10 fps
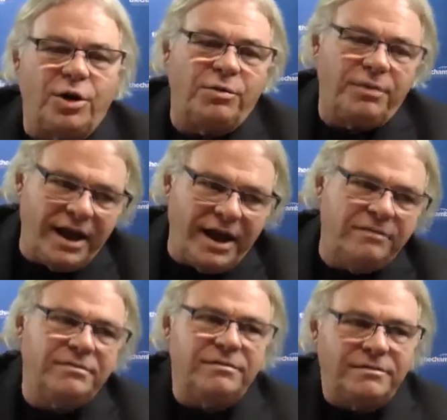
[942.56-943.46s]
hey,
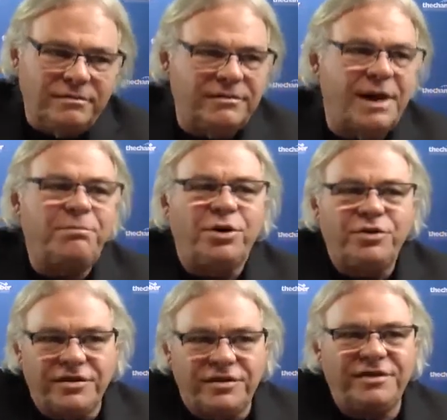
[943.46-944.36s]
that
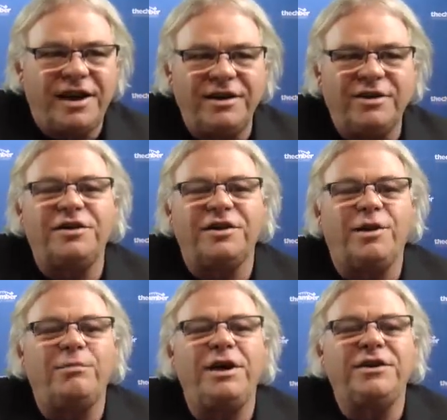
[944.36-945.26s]
person's entitled to their
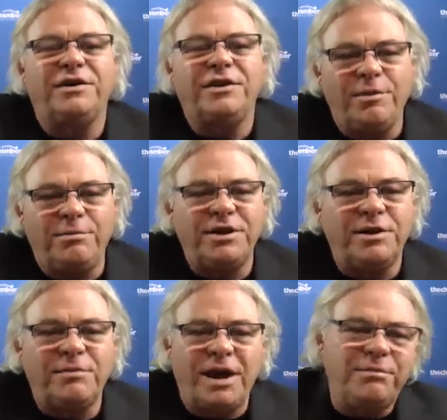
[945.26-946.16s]
opinion. Their
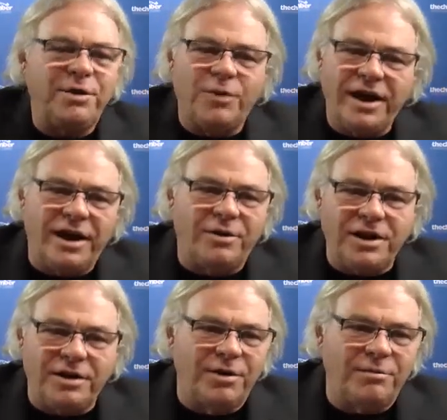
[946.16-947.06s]
opinion might be way out
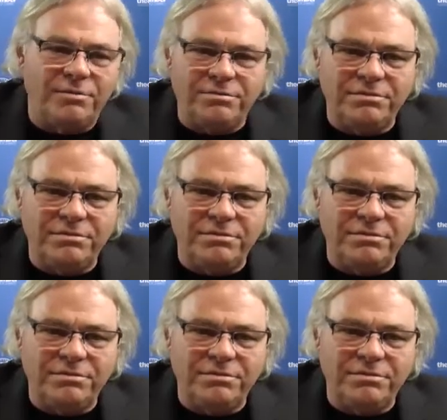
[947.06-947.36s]
here and,